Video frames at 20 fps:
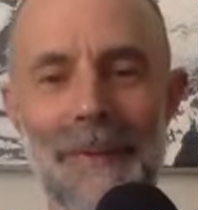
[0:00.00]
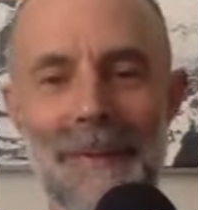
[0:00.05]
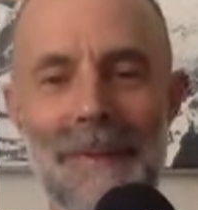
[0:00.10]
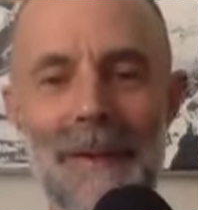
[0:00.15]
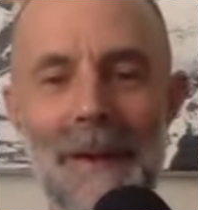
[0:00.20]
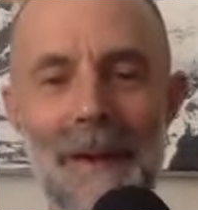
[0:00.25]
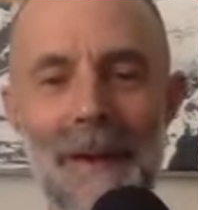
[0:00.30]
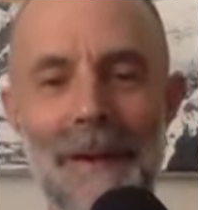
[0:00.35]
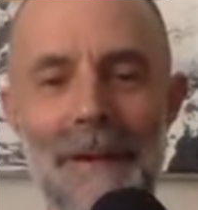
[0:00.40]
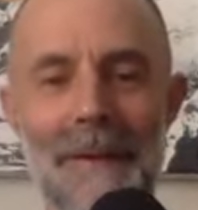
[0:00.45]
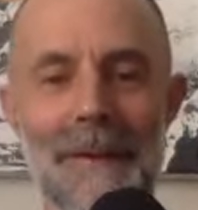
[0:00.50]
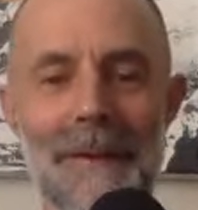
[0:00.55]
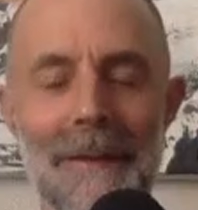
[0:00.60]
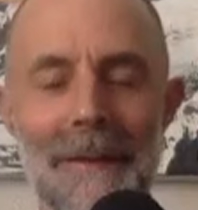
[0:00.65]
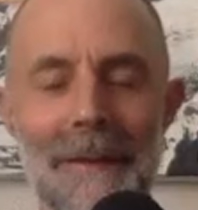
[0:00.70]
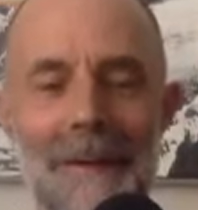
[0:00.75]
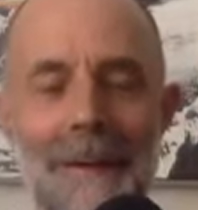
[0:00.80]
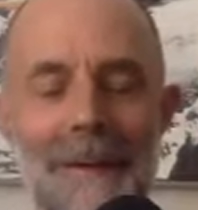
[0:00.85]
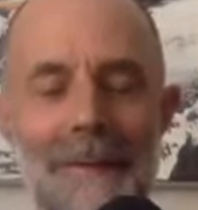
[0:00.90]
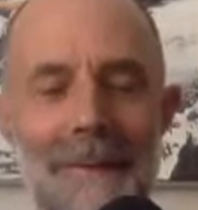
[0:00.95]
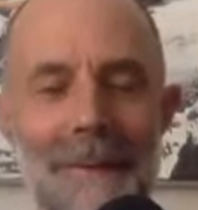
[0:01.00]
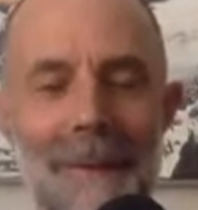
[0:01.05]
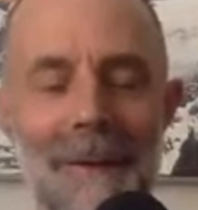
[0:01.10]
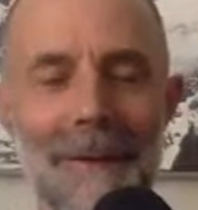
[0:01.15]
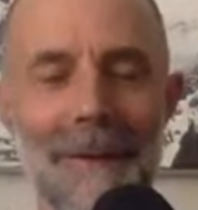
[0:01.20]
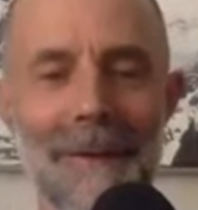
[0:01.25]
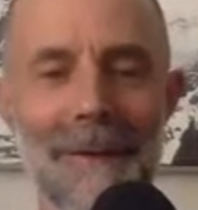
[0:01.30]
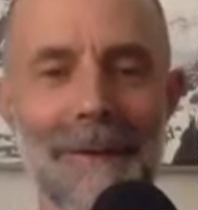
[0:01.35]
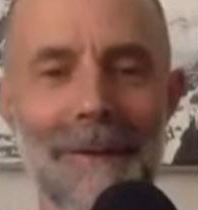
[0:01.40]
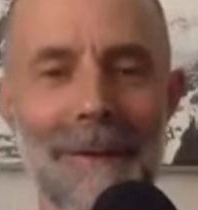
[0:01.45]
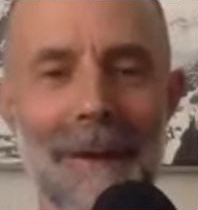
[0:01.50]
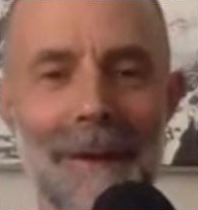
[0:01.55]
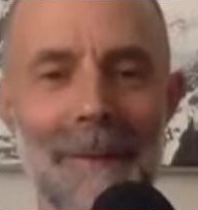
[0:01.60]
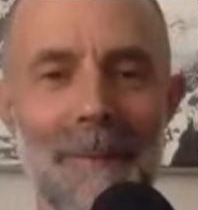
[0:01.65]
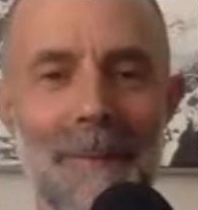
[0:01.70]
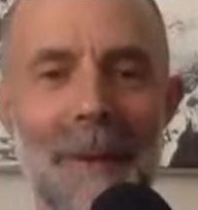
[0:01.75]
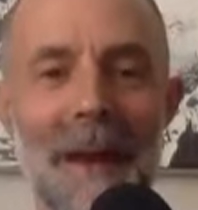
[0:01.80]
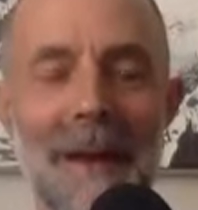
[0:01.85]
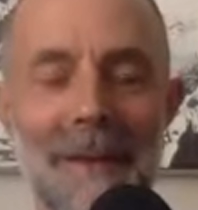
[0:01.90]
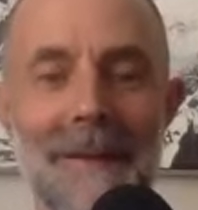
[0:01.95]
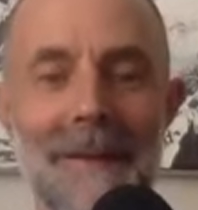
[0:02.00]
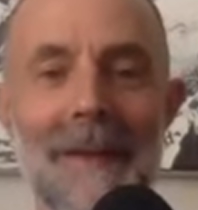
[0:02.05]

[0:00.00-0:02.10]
done was back